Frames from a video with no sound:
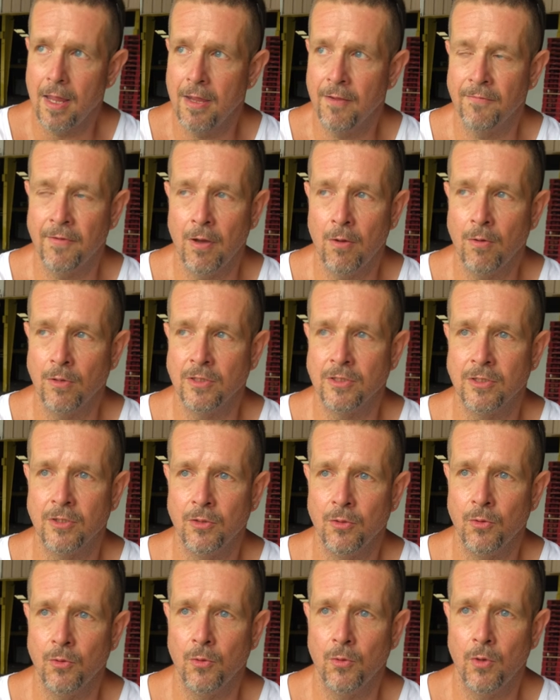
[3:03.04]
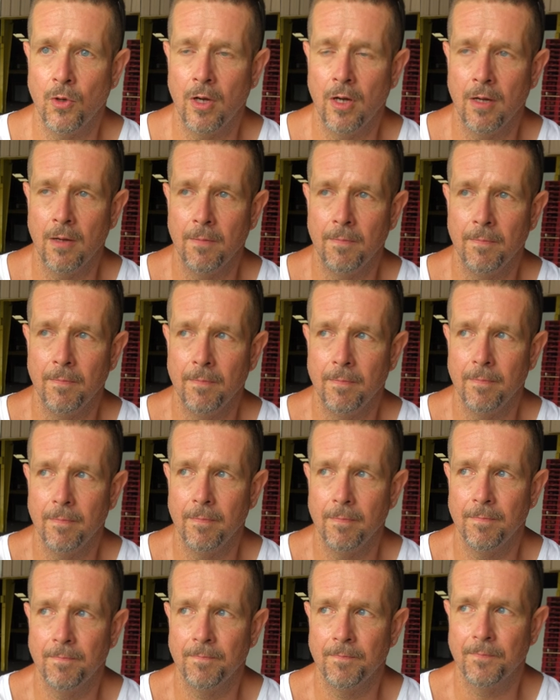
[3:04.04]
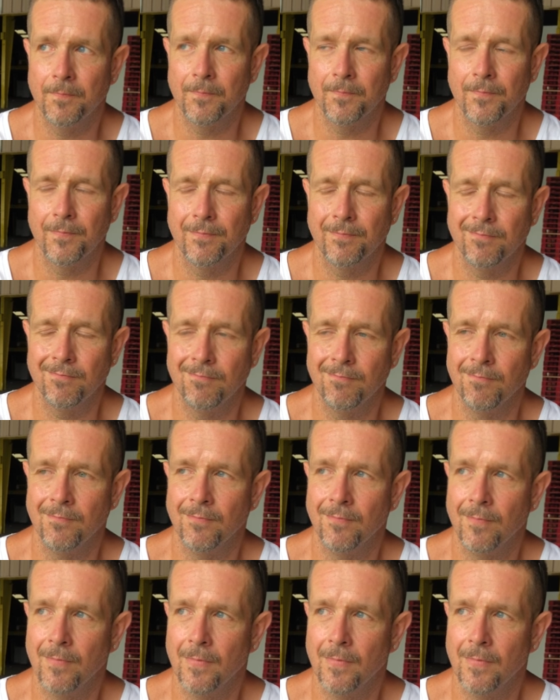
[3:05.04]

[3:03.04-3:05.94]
if I was to, um, hmm.